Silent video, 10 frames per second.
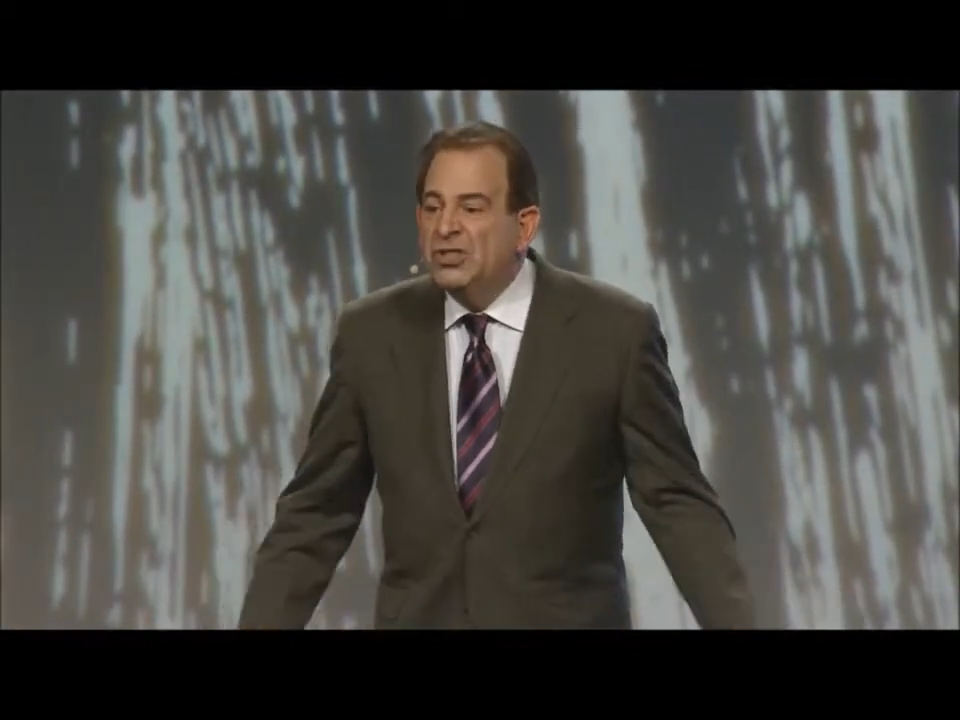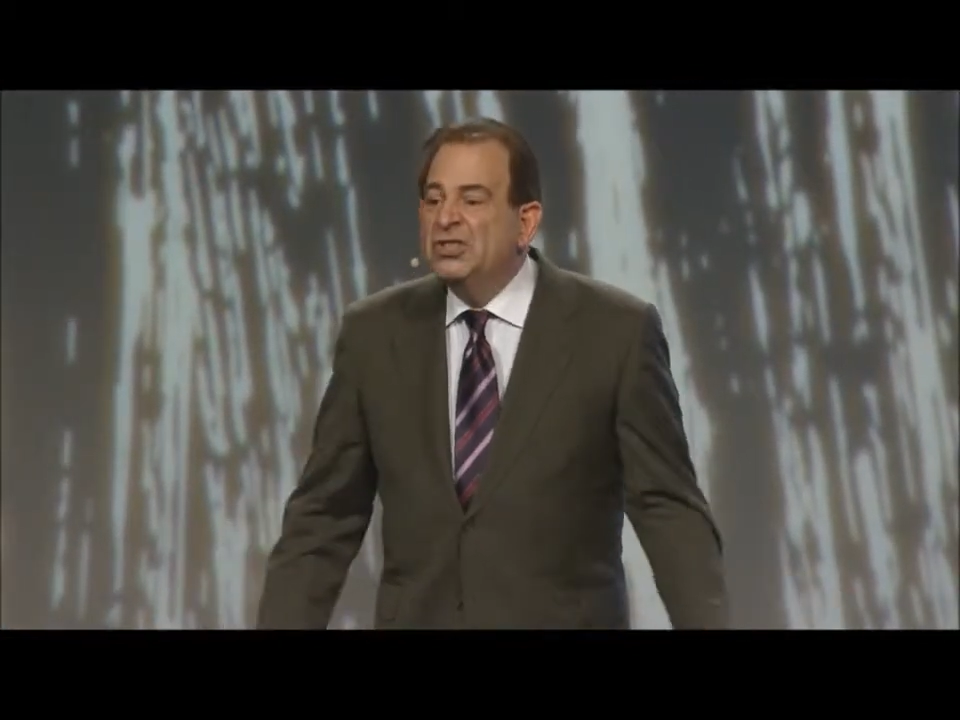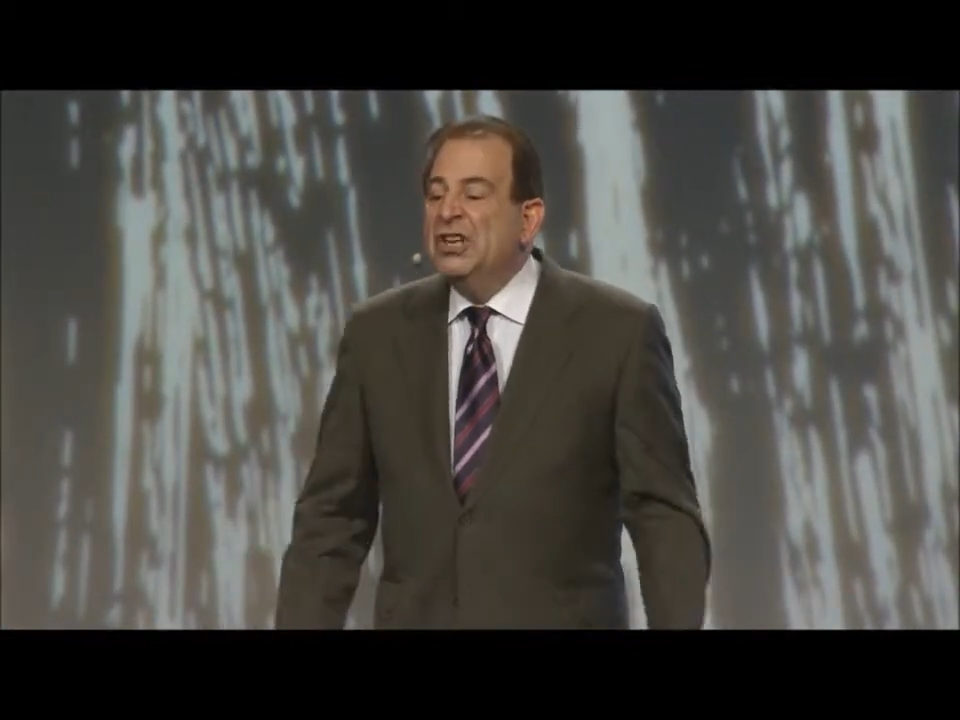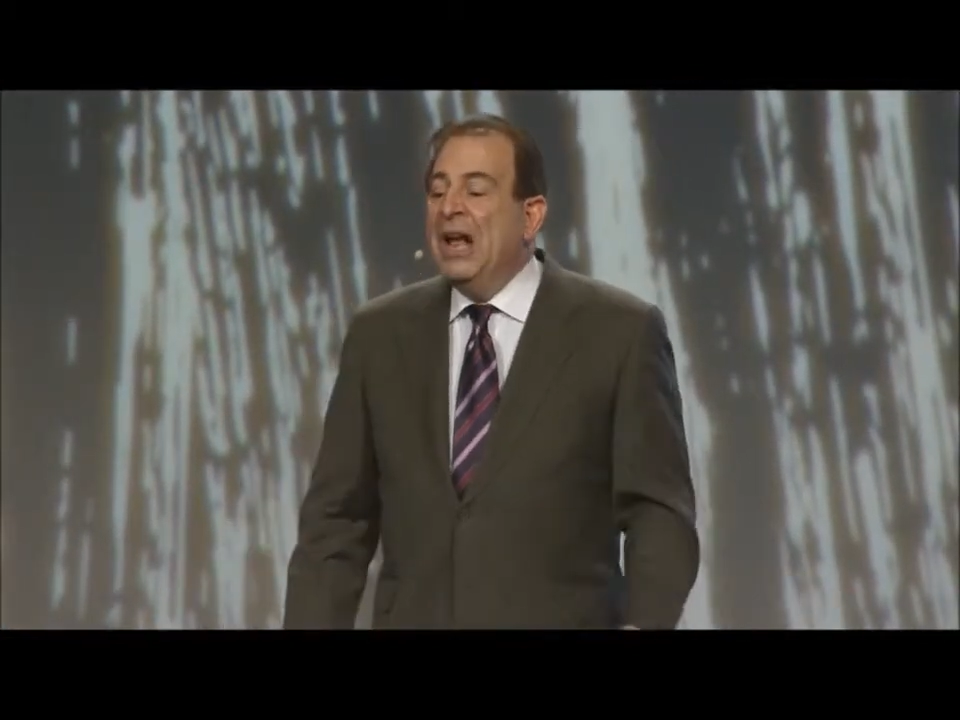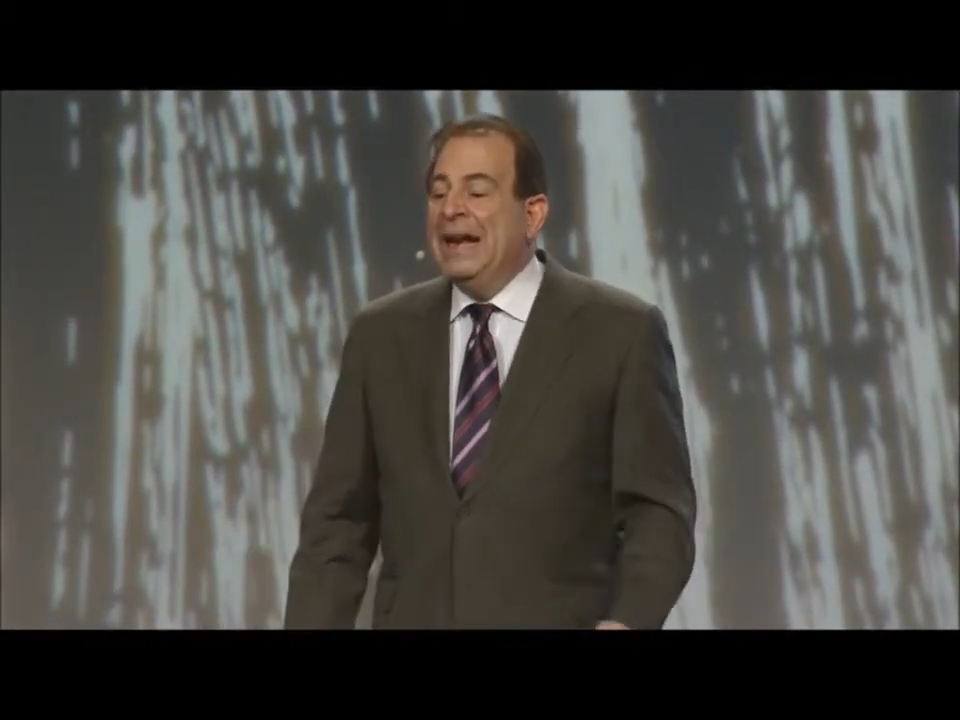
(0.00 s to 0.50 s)

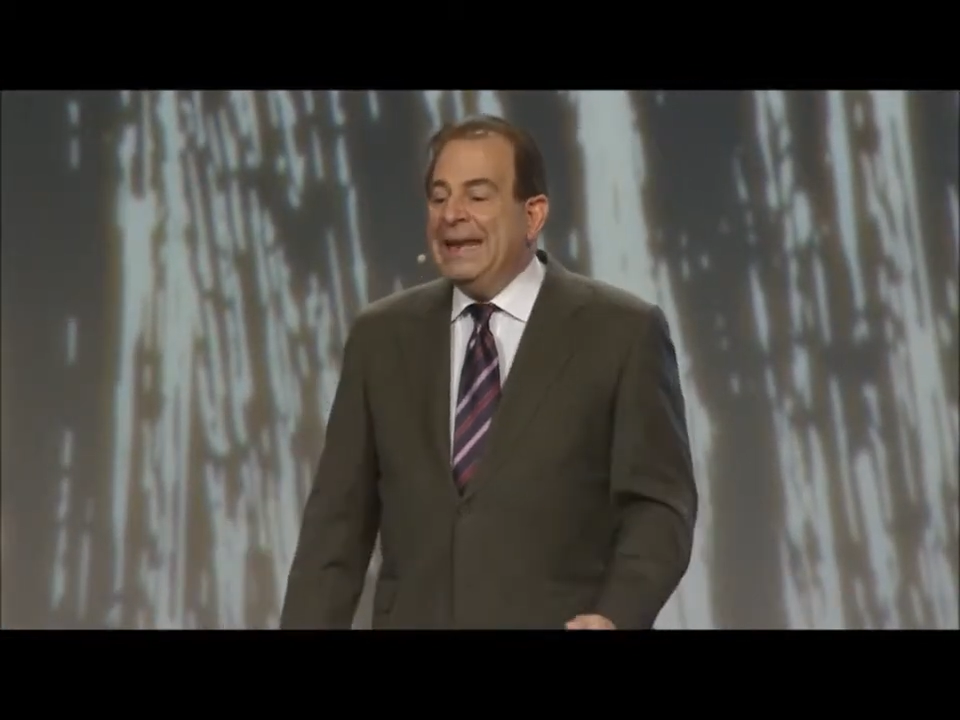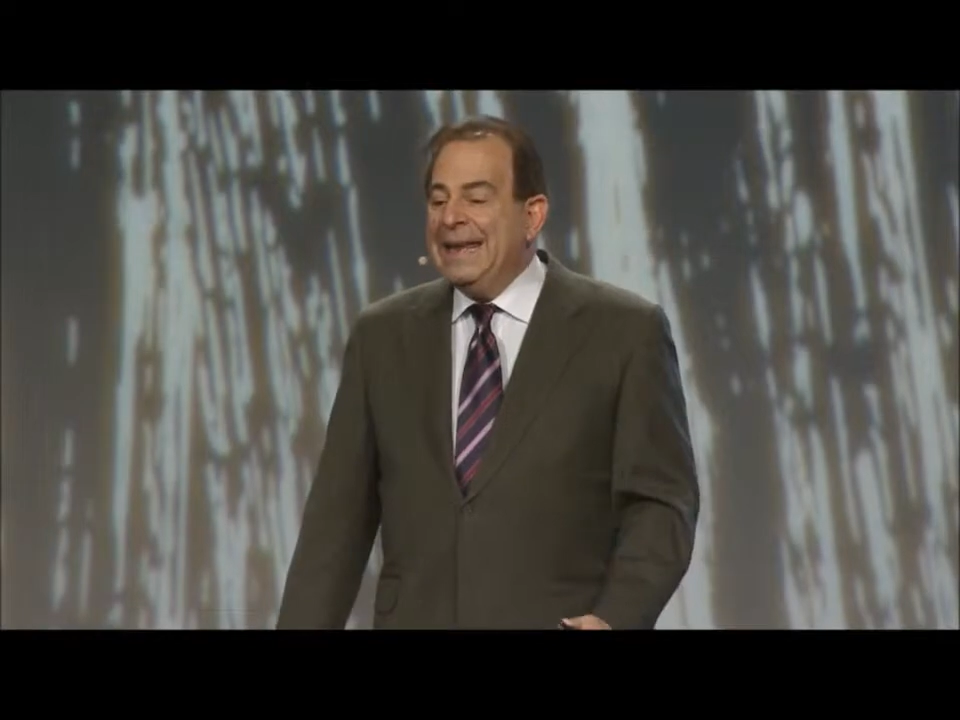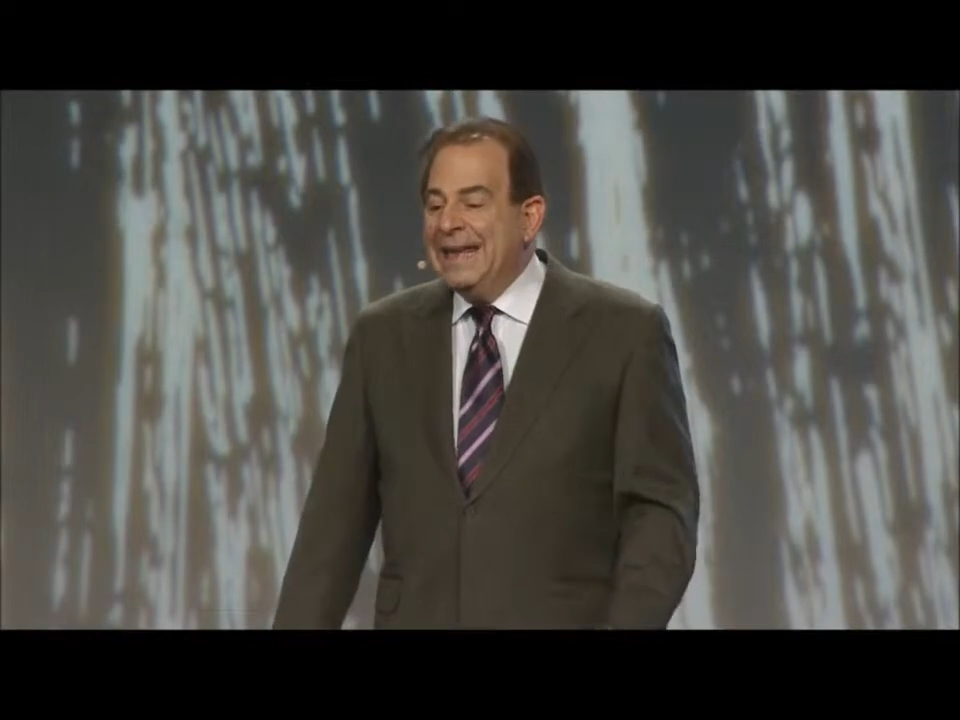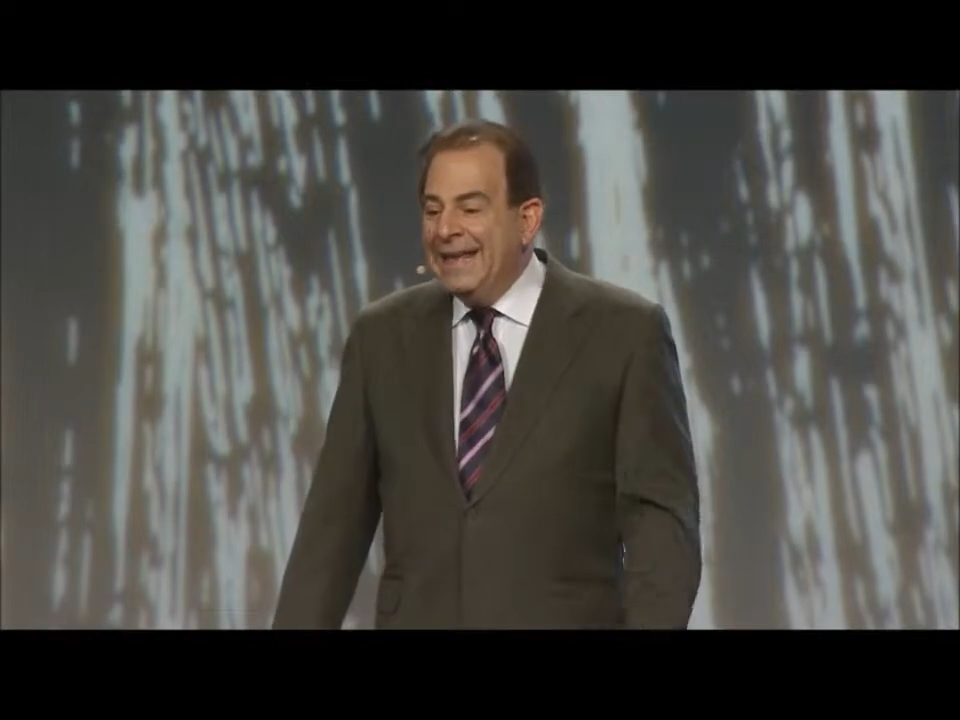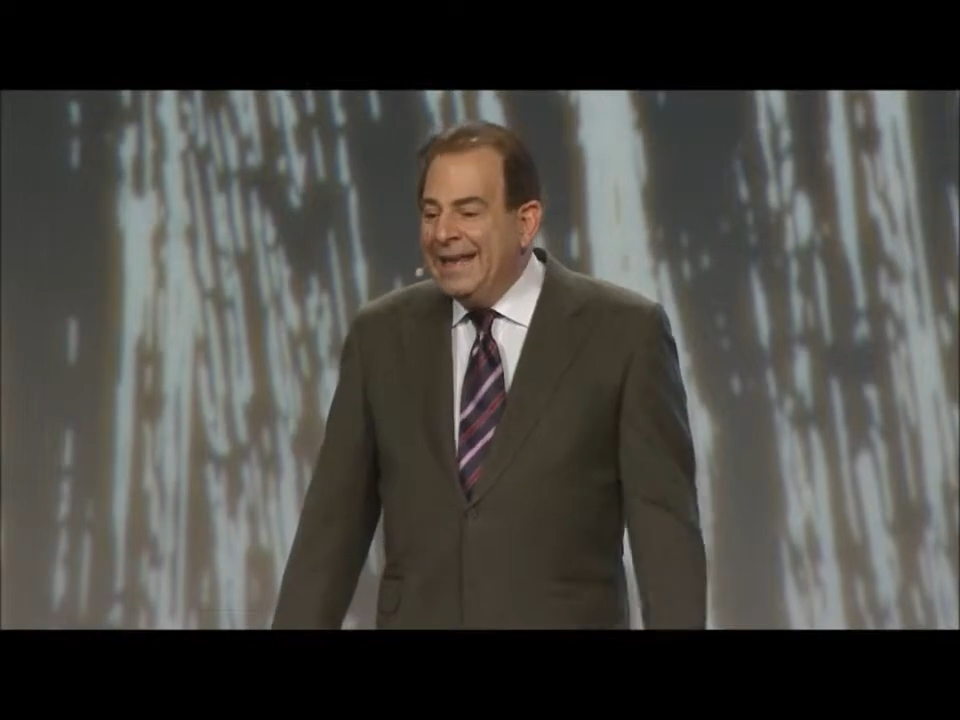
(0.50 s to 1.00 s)
study